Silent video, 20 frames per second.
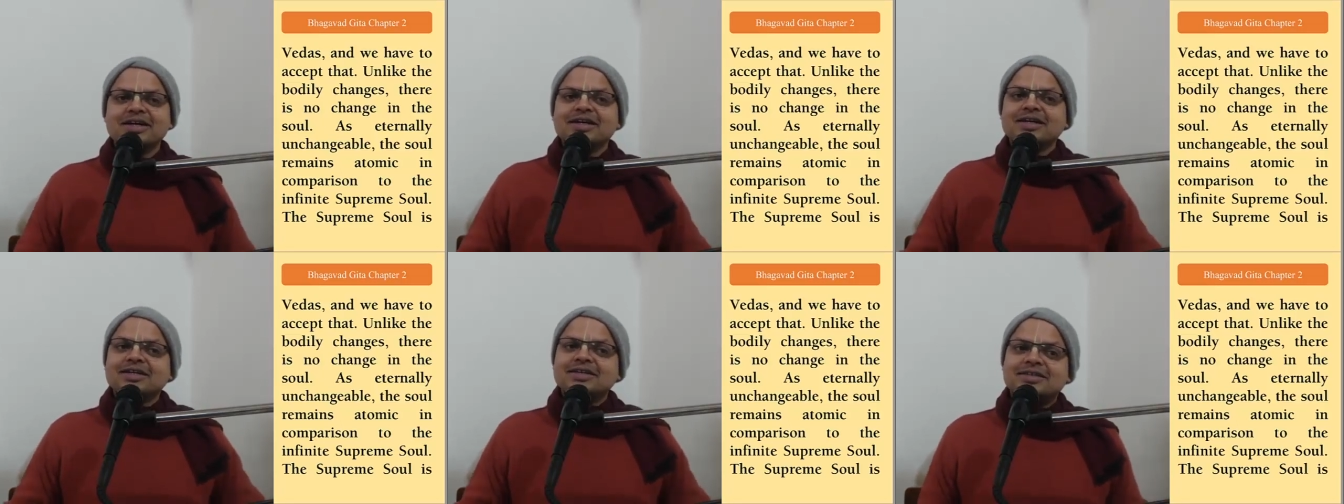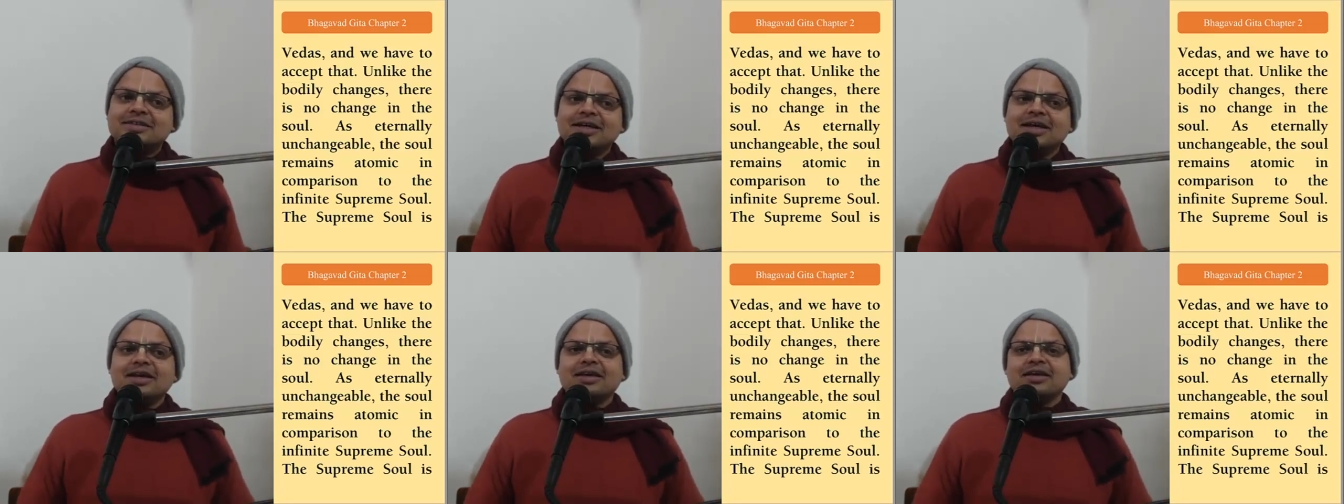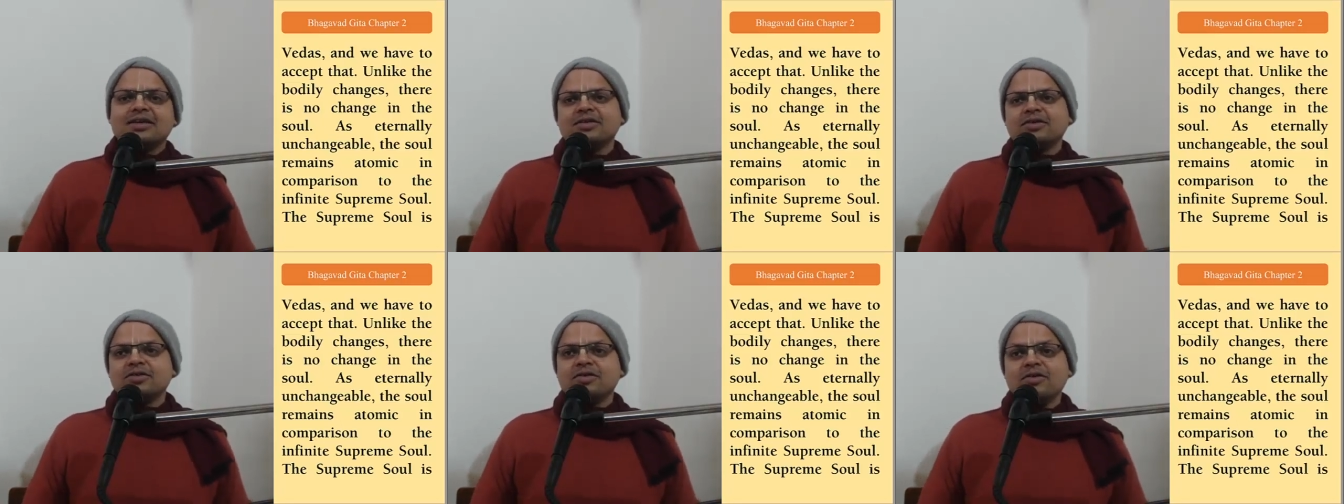Is
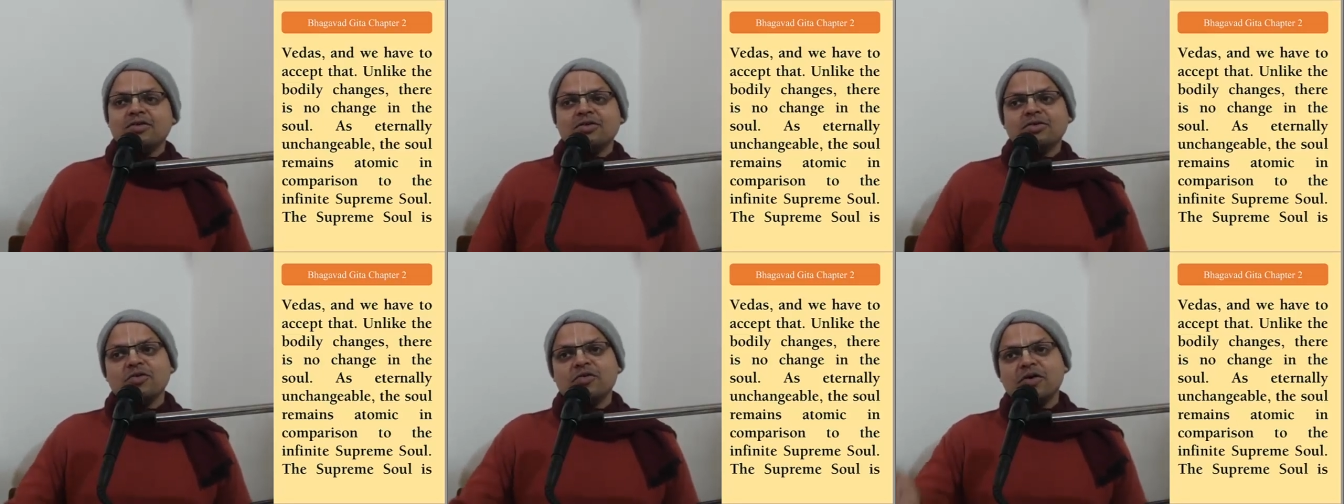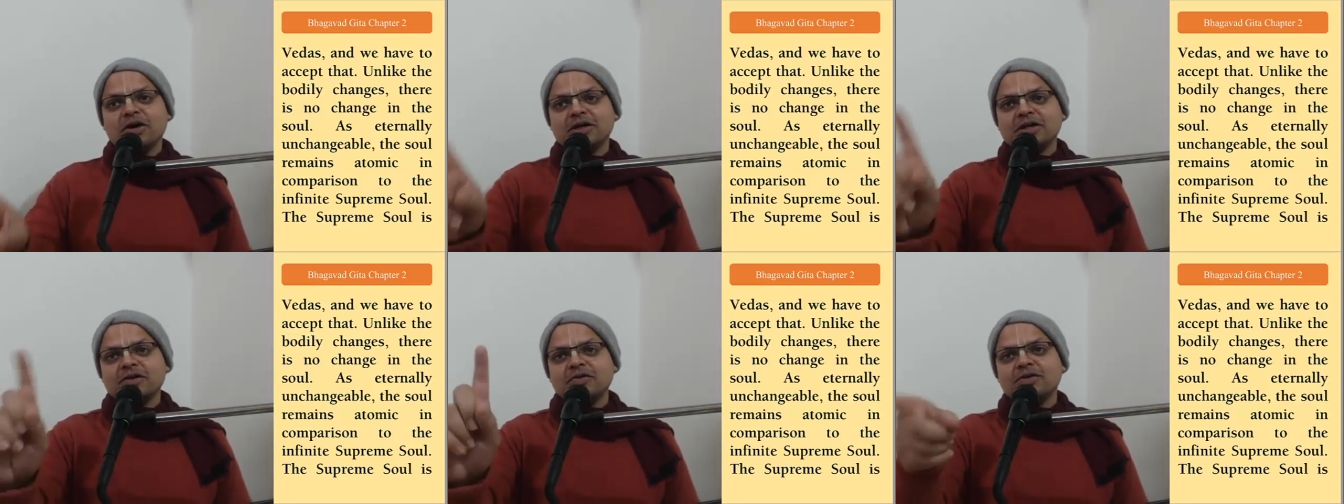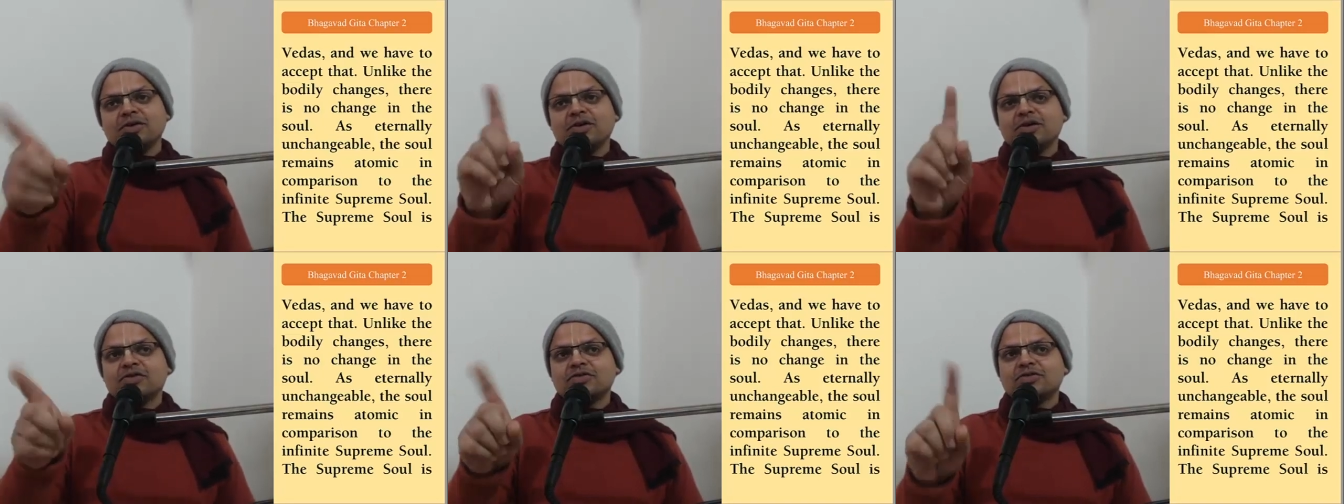still, no, no,
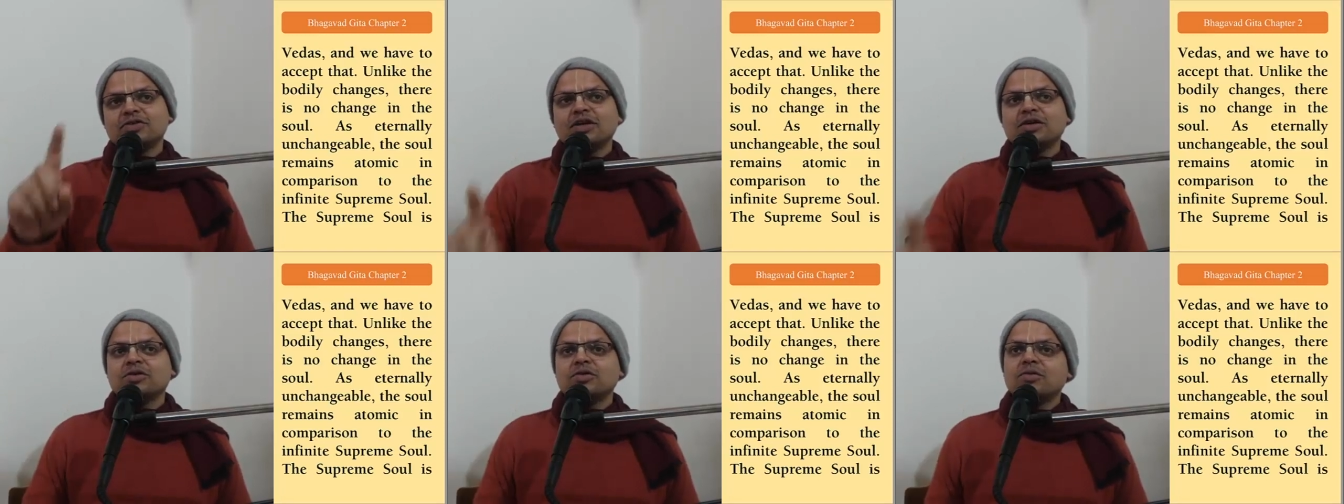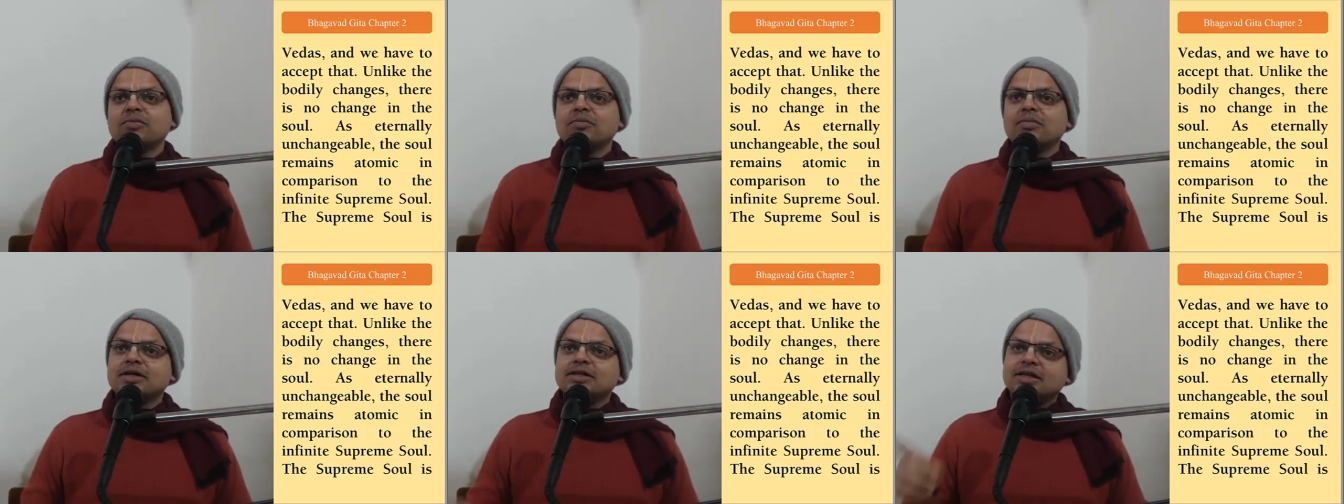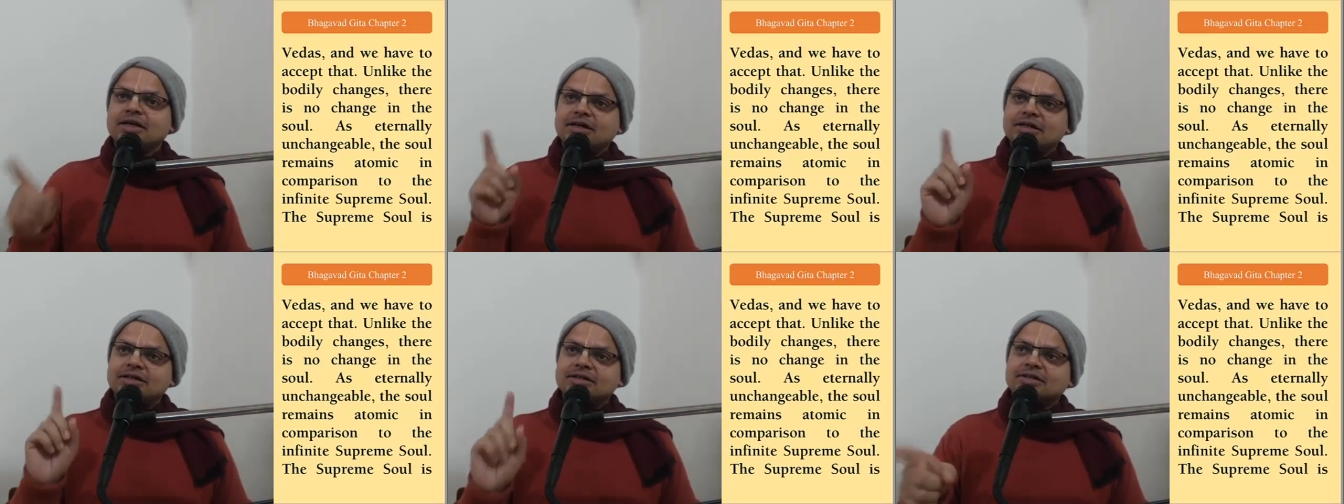whatever you are seeing, no.
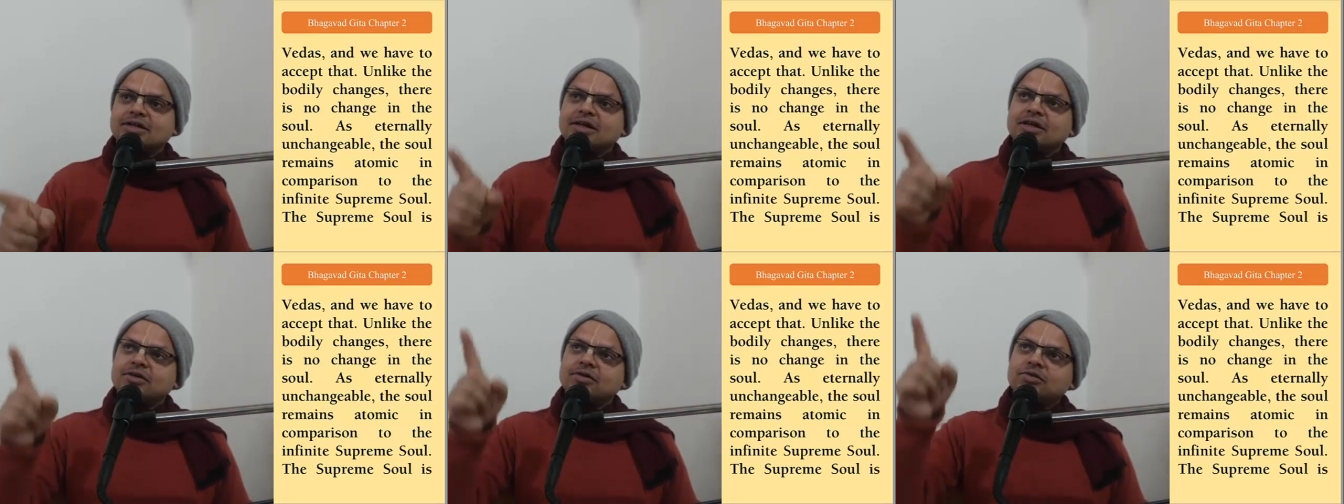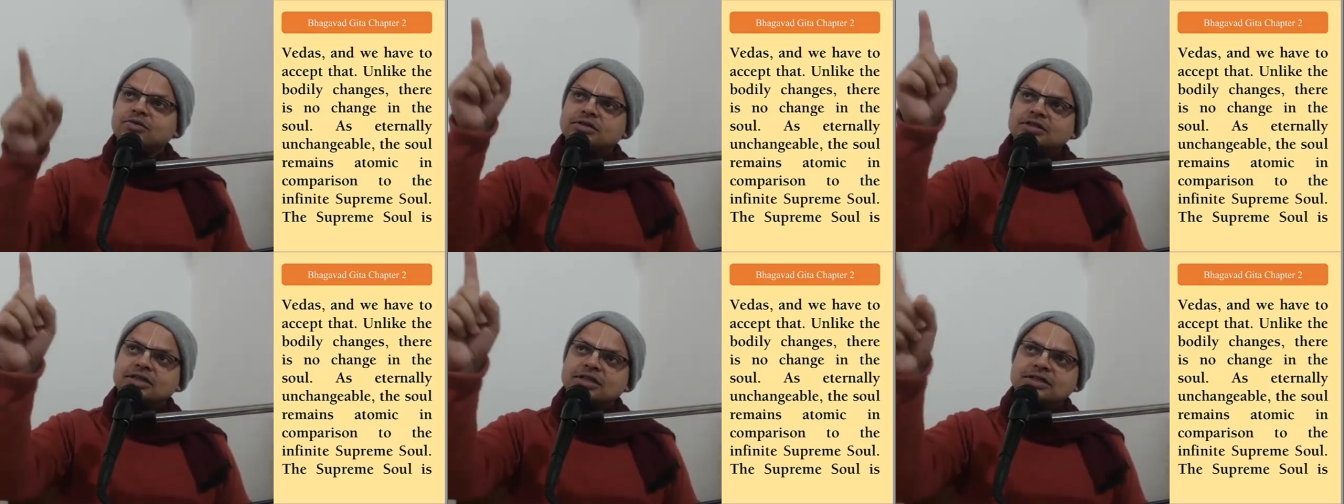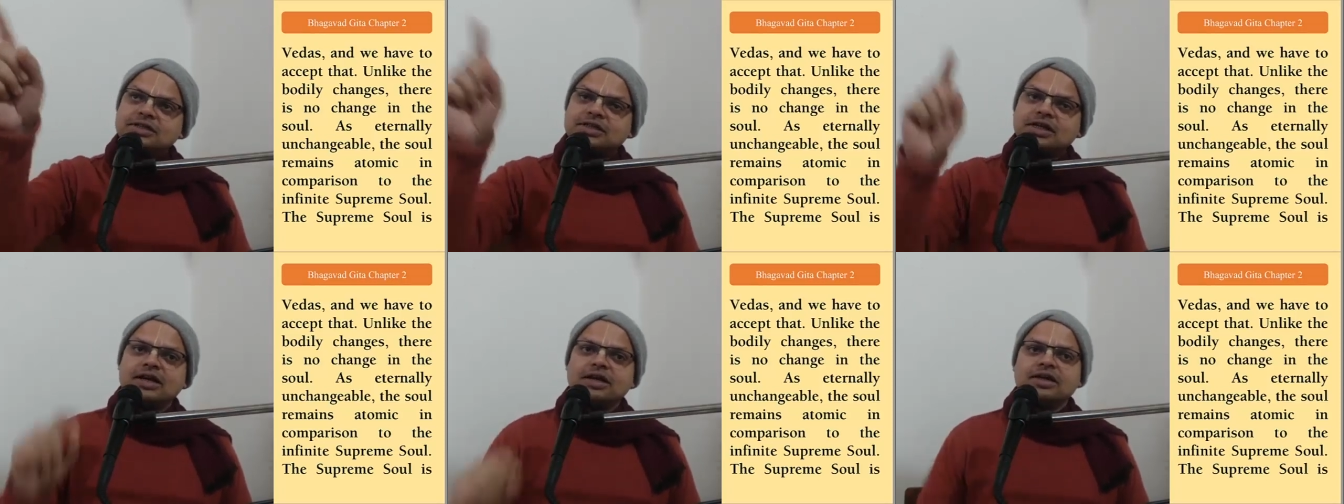Mother is telling, no,
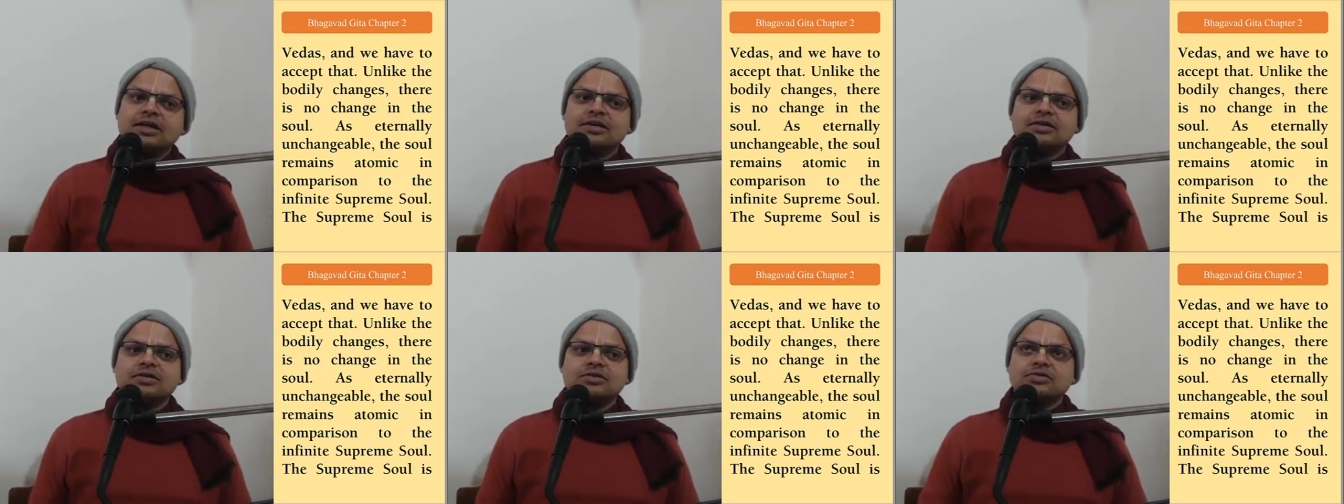she's elder.